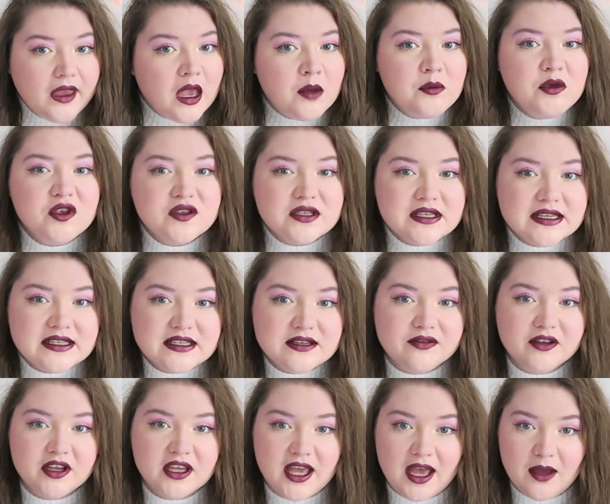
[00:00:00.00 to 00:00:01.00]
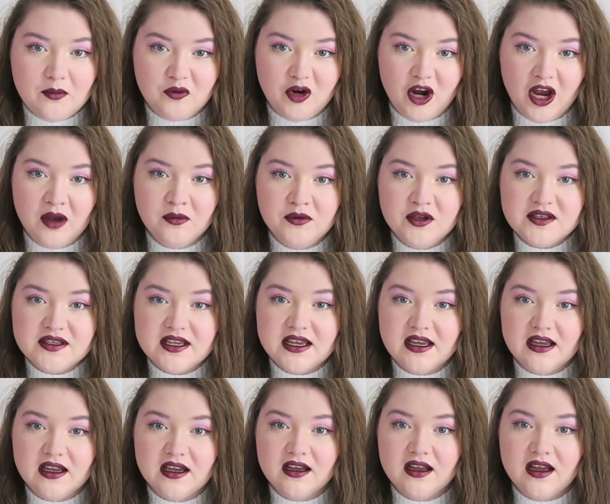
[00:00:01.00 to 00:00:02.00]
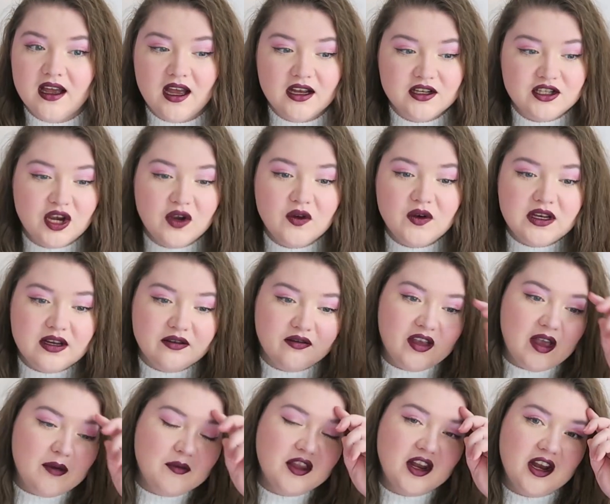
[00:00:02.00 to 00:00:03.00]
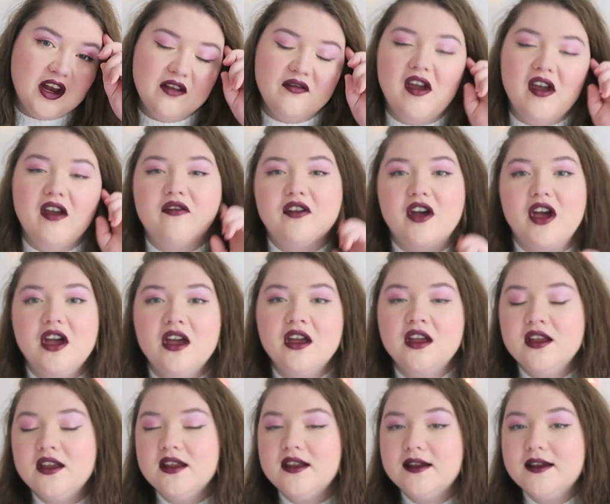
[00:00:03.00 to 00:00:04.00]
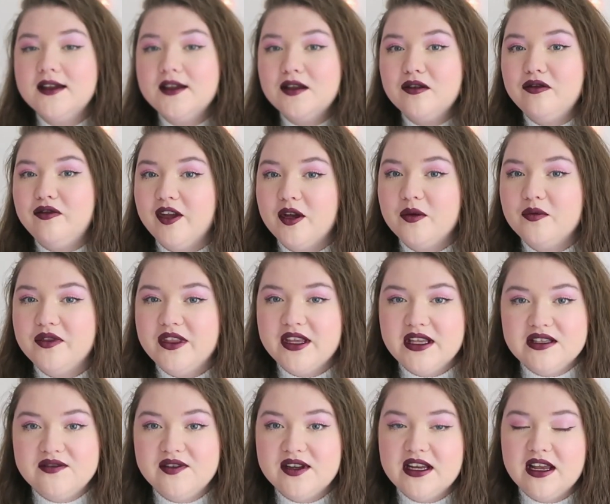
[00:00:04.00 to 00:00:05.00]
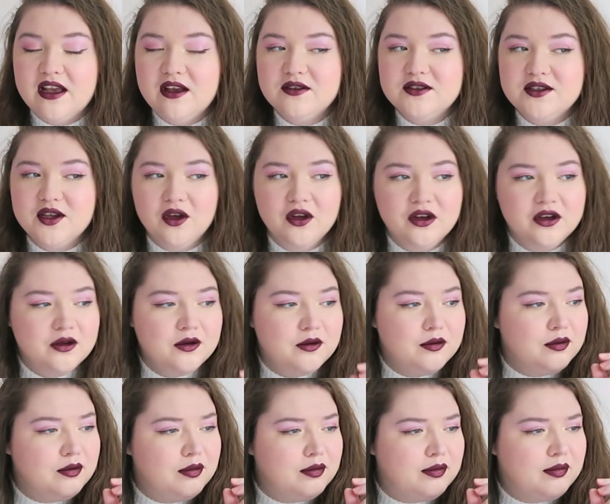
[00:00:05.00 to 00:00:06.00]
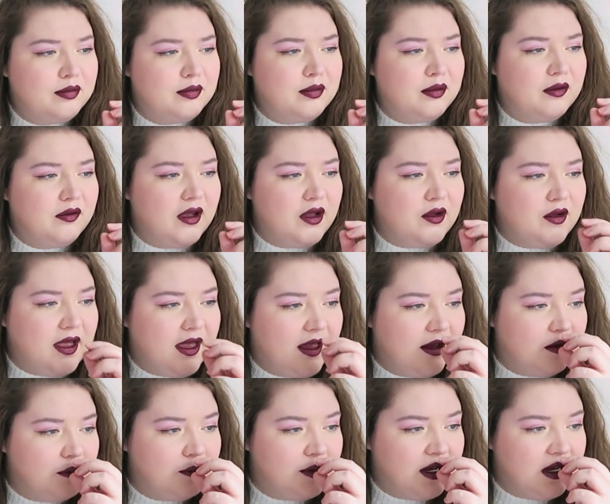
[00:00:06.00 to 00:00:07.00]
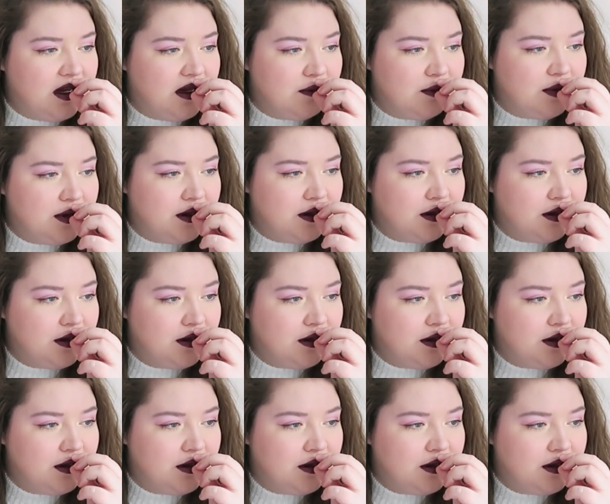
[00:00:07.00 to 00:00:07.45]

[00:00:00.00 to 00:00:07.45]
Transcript: I'm using a different camera. I'm using a totally different camera than I've ever filmed these videos on. Have I got a hair on my lip?